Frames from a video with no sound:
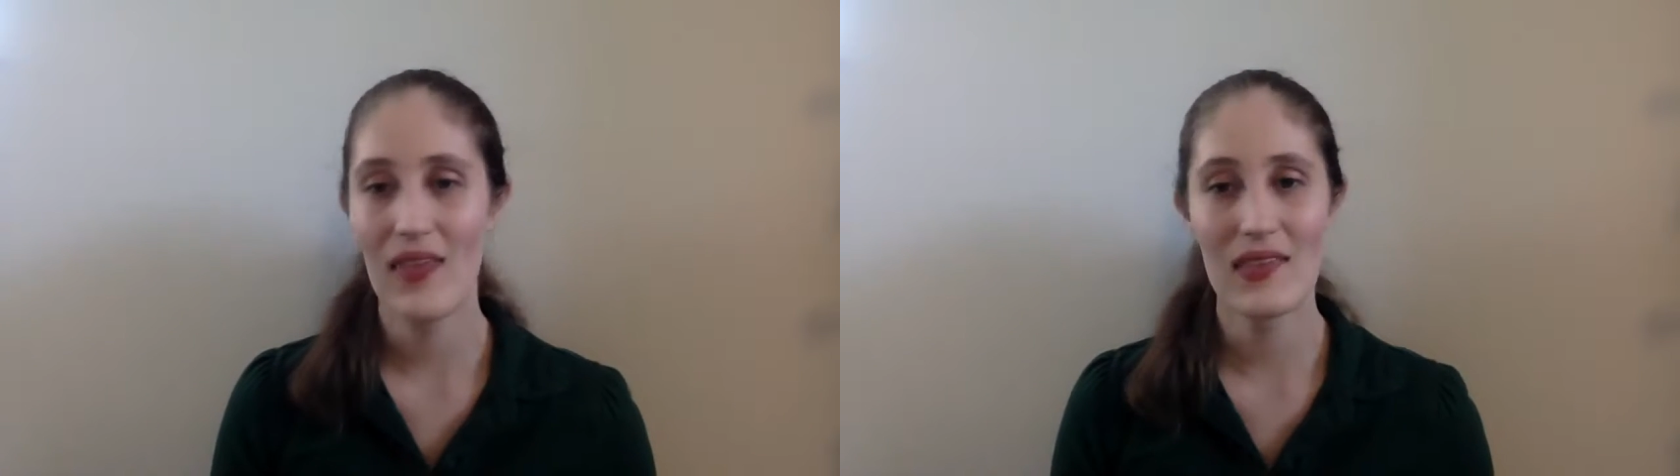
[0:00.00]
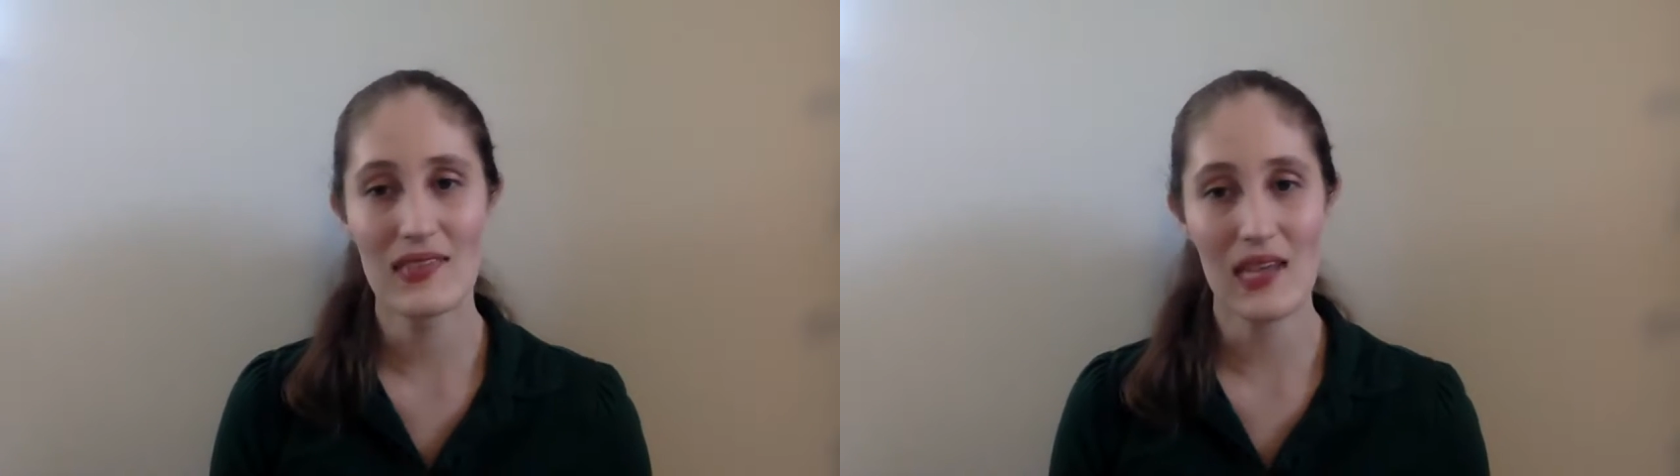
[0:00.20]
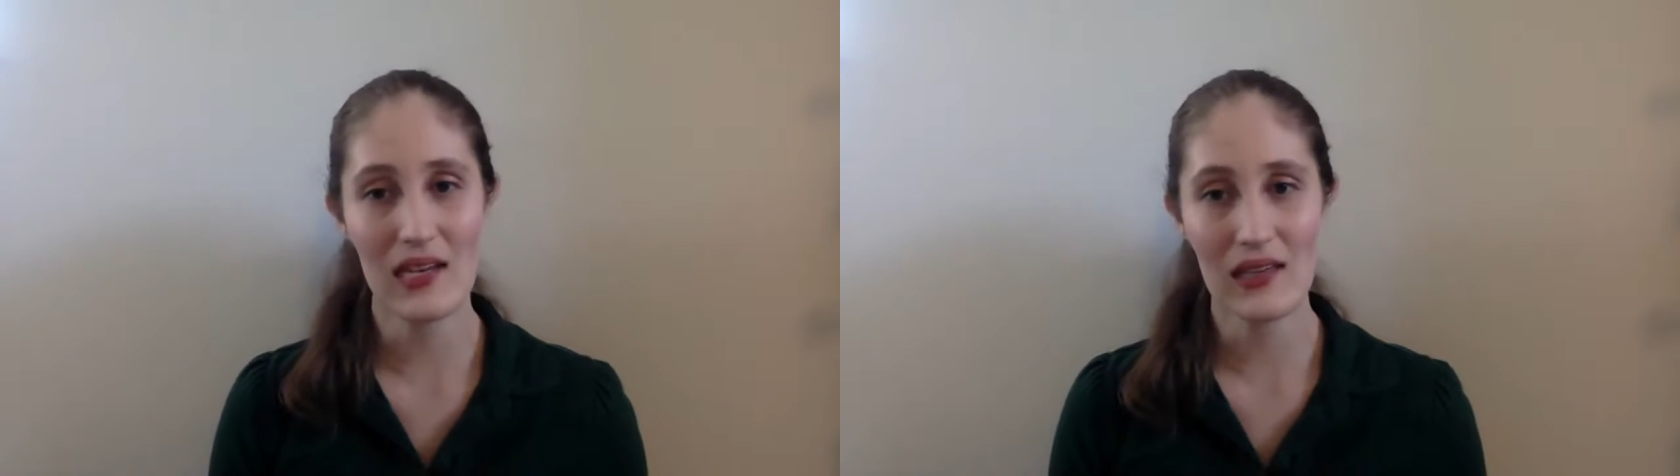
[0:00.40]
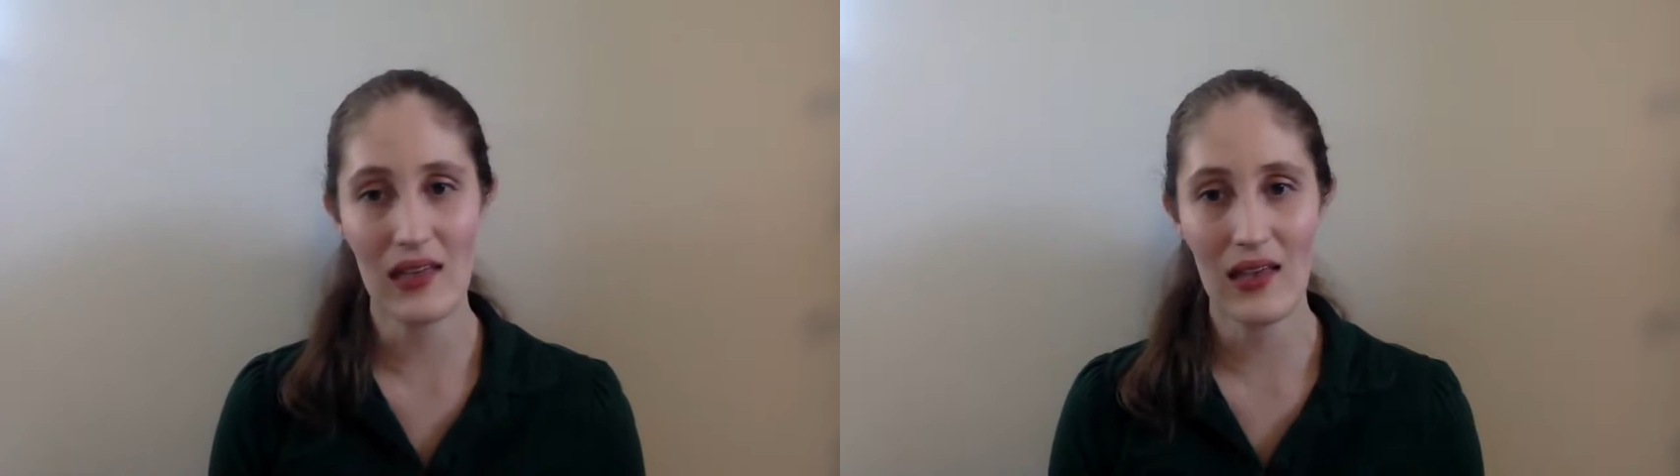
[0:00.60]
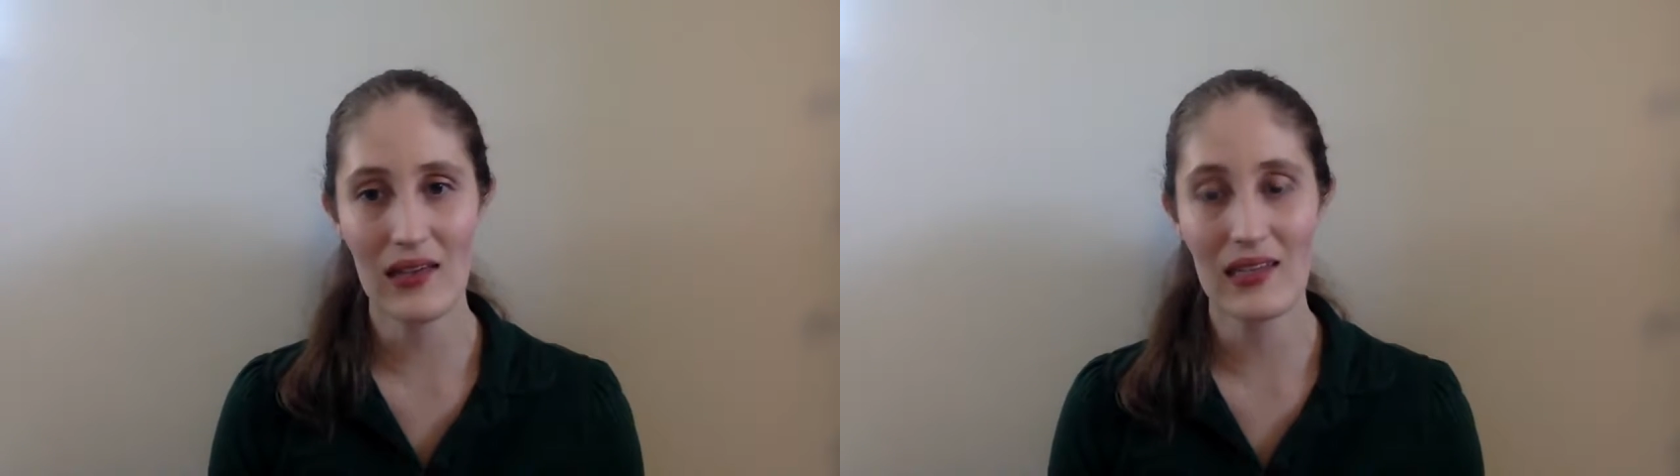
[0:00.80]
the second
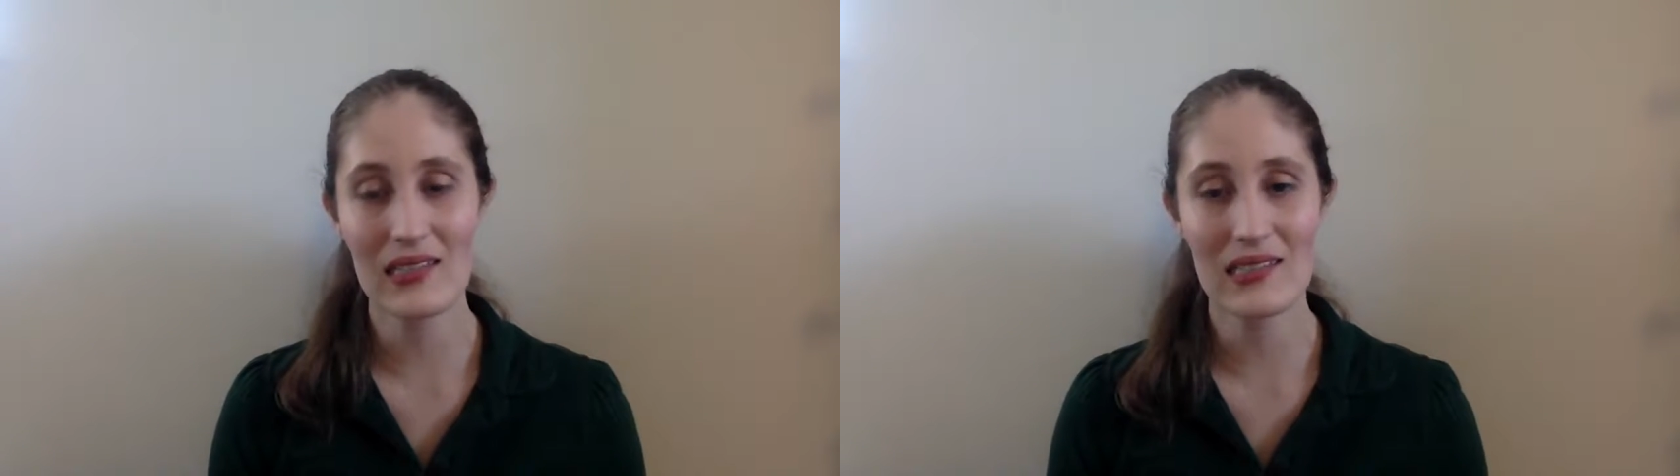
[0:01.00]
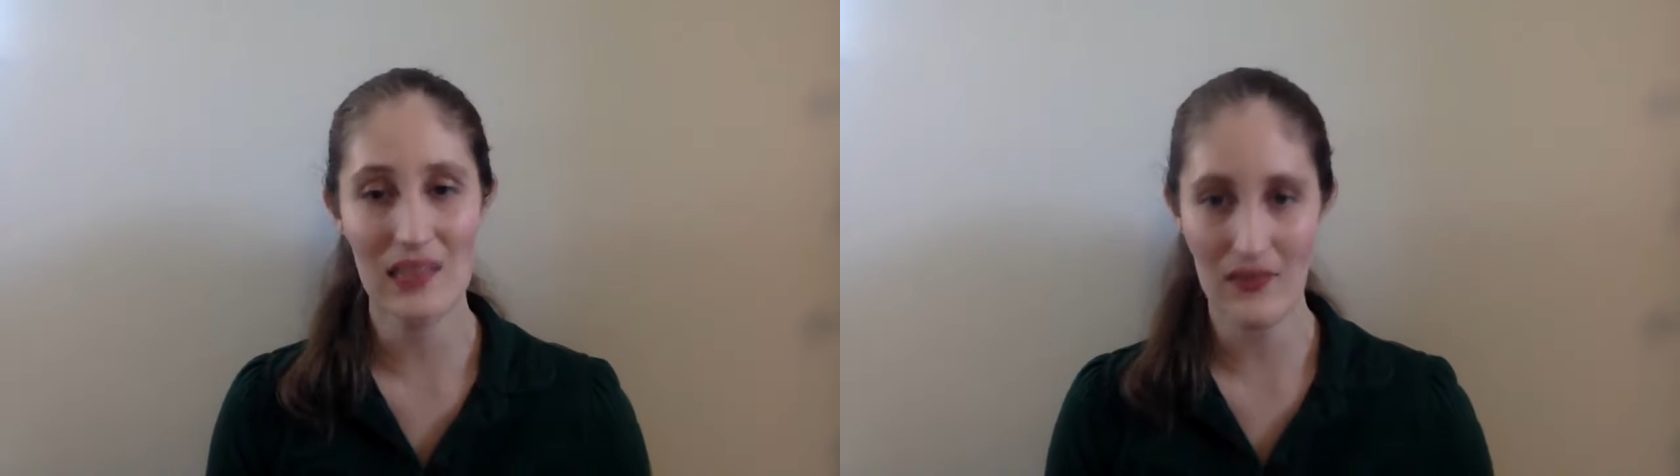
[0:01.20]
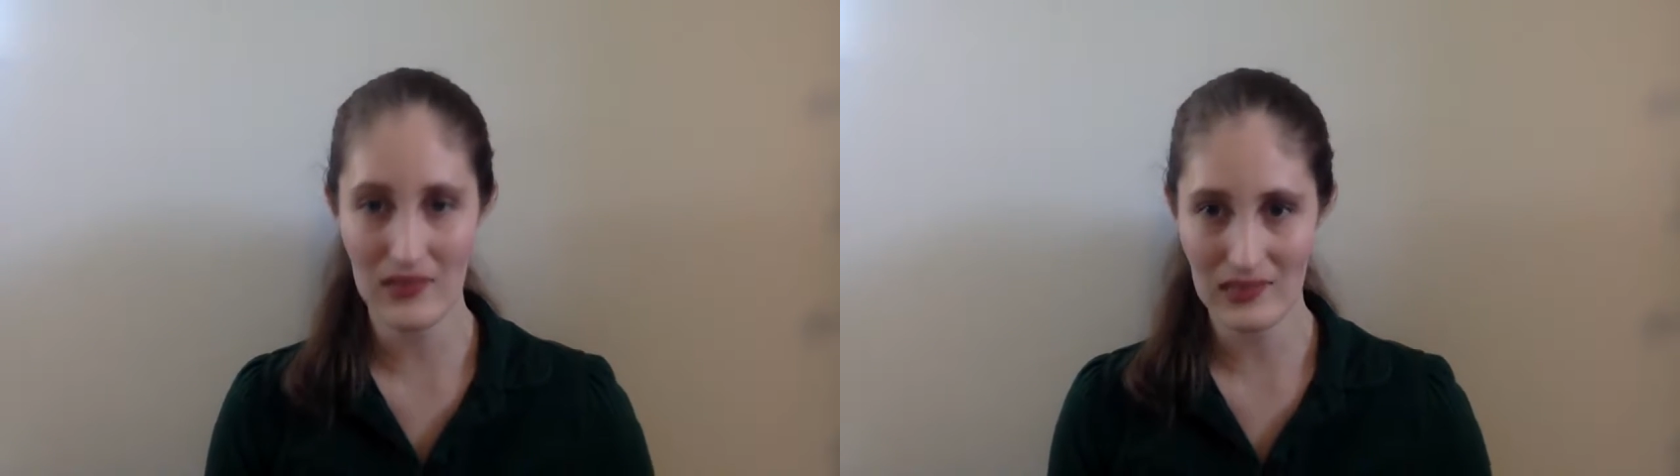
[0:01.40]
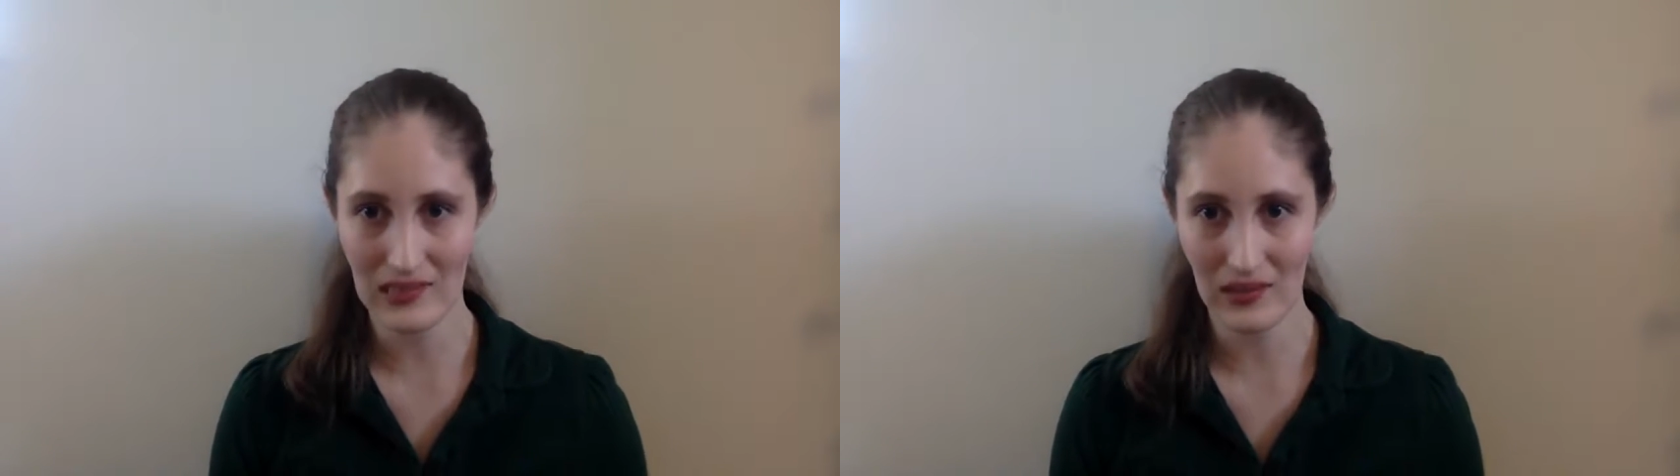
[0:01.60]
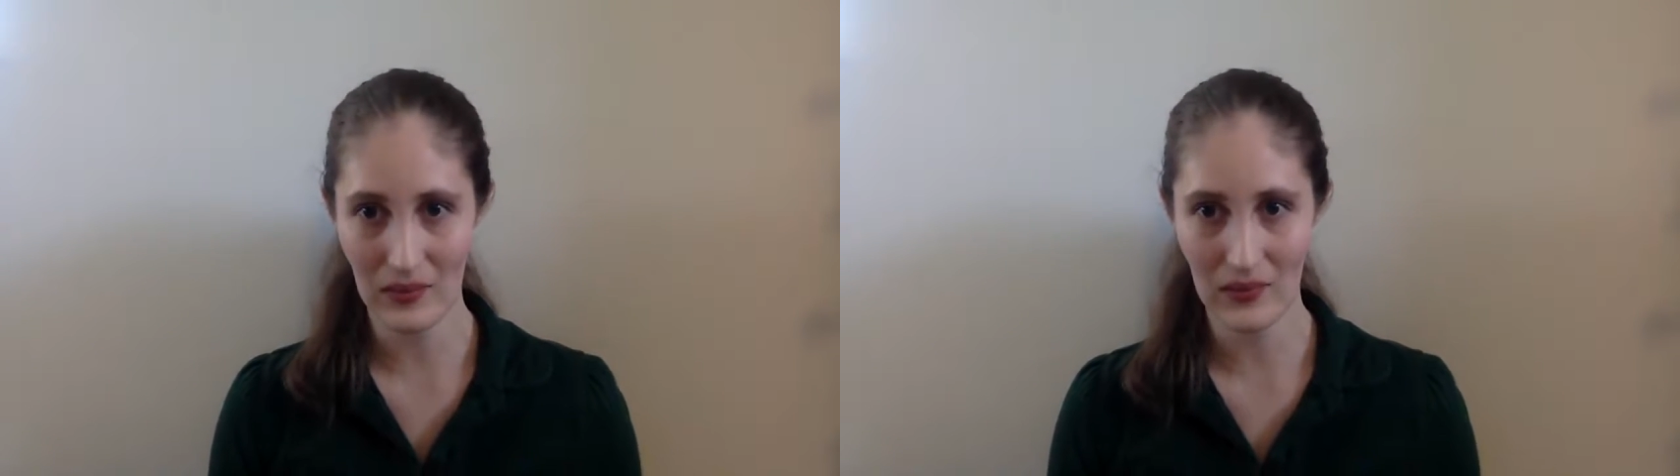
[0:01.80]
line is seven
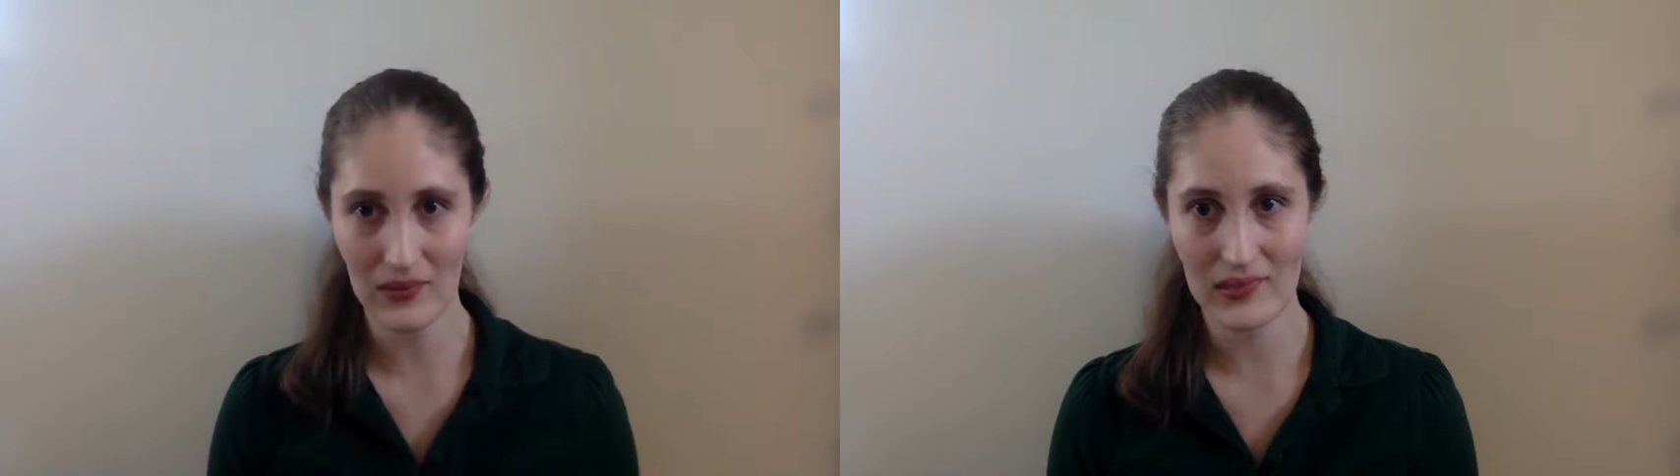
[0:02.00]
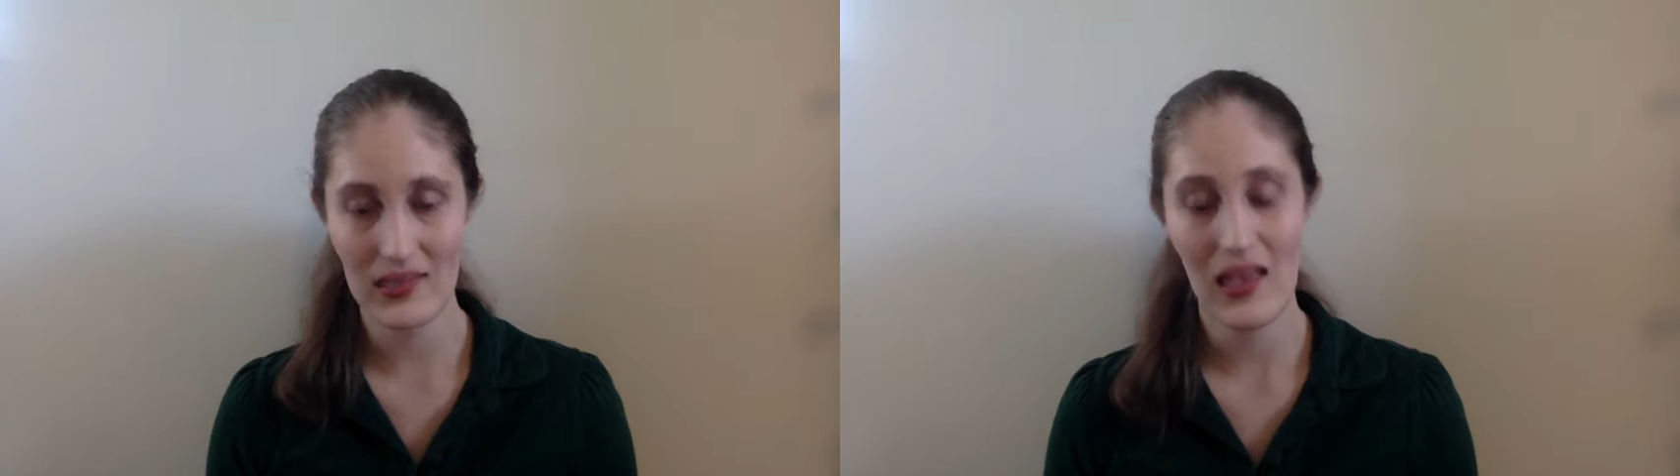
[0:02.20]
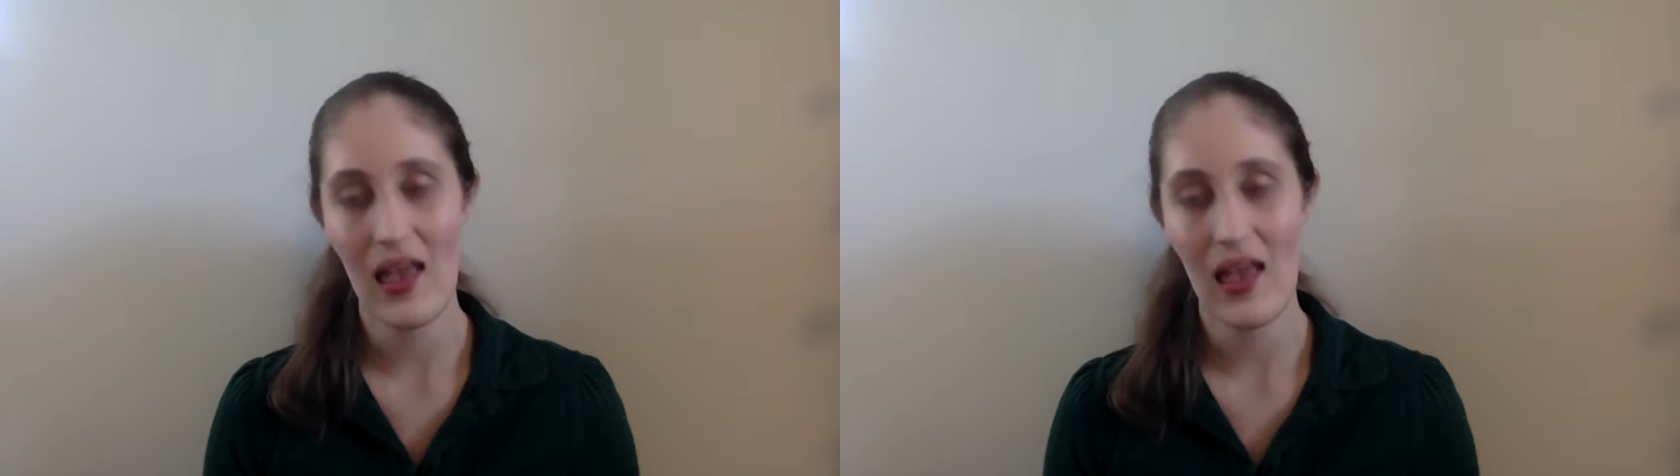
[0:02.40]
syllables,